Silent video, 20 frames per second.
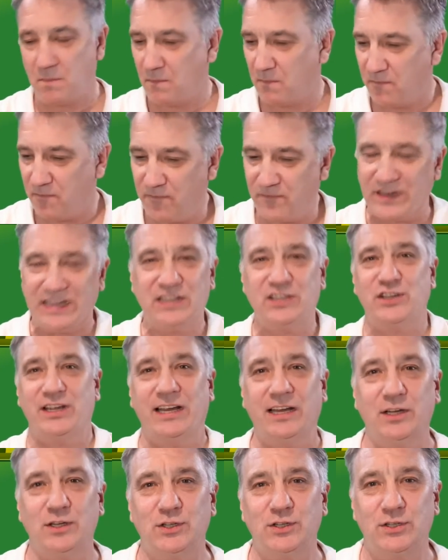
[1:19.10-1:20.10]

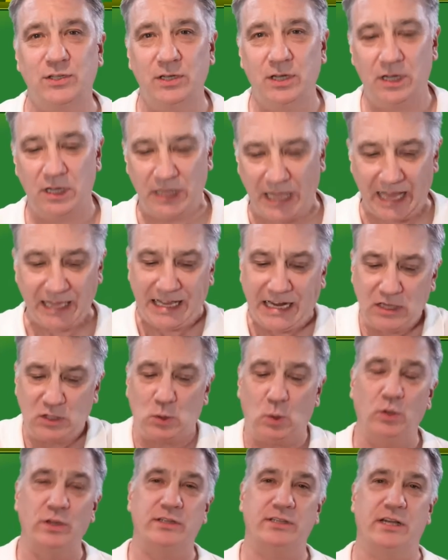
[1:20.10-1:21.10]
feces. That is
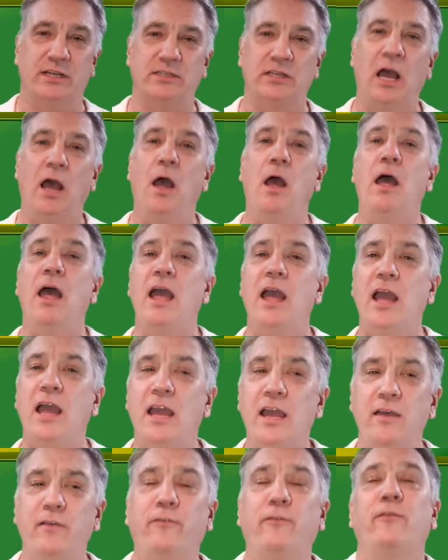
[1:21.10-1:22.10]
all this is.
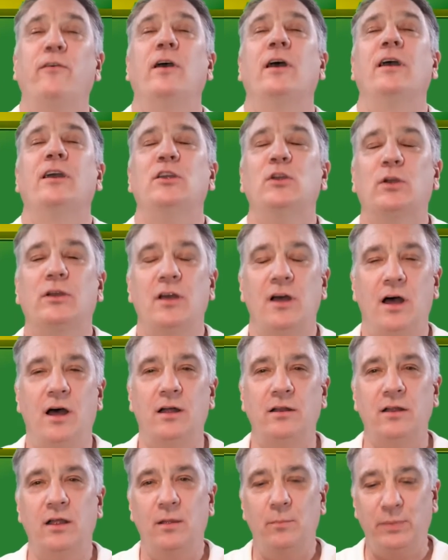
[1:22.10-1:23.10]
If you
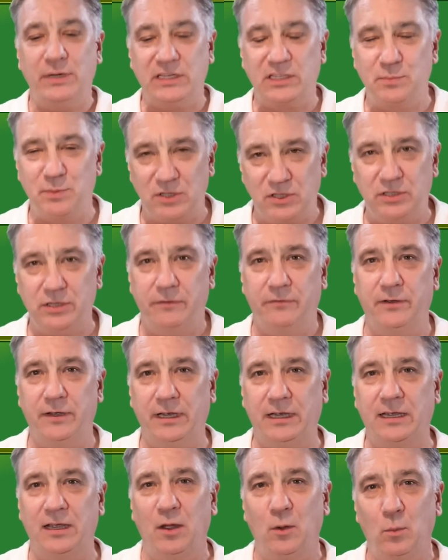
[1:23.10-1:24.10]
can't be
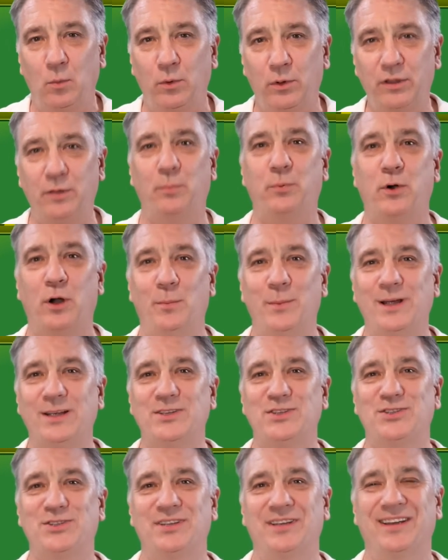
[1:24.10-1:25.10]
specific with a
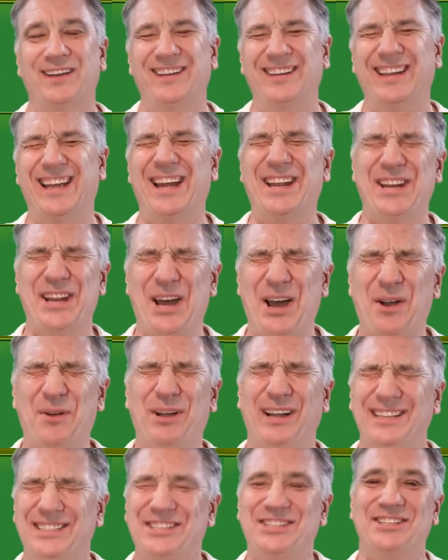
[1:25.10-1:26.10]
promise, yeah, no,
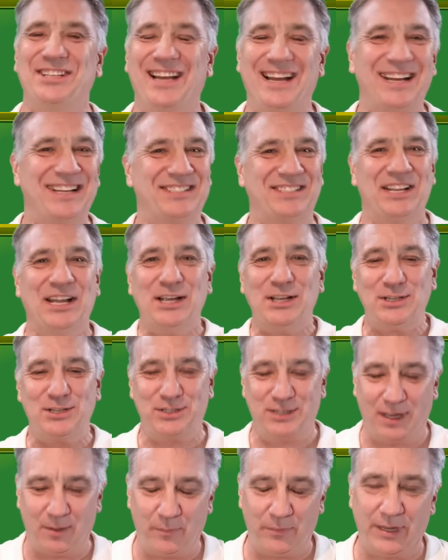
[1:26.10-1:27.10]
it's just
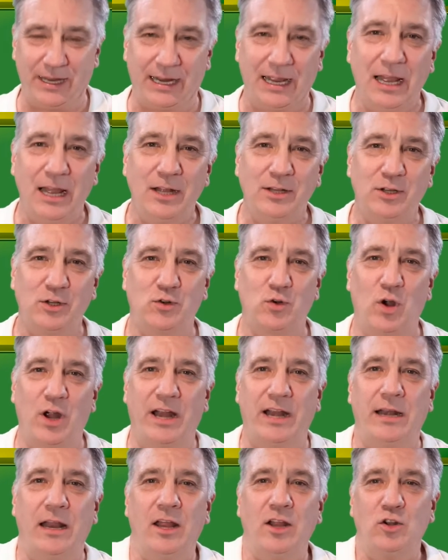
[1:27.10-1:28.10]
something to try
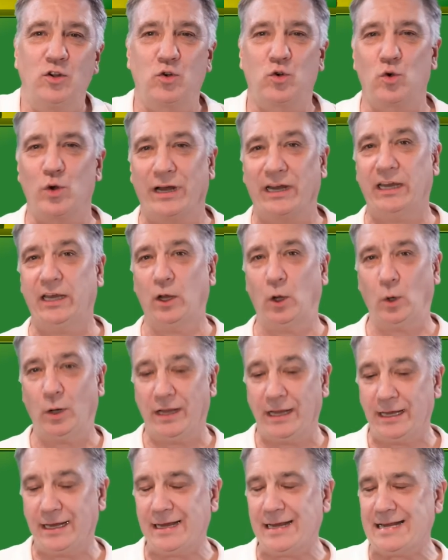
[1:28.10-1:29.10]
and trick you
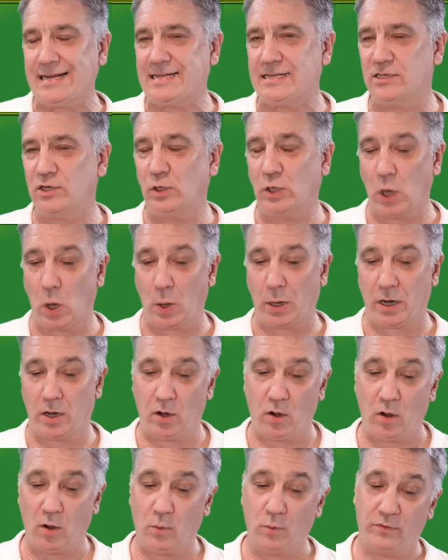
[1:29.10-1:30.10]
into going
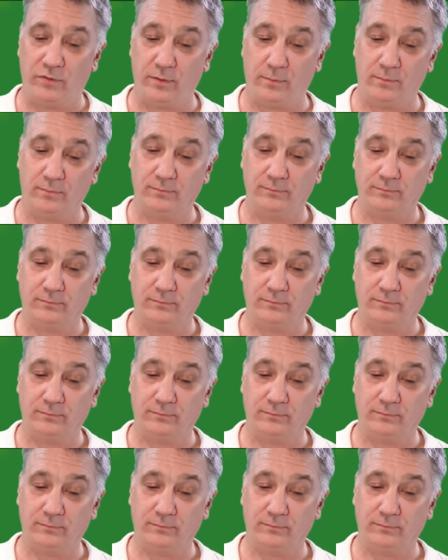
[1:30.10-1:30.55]
along with them.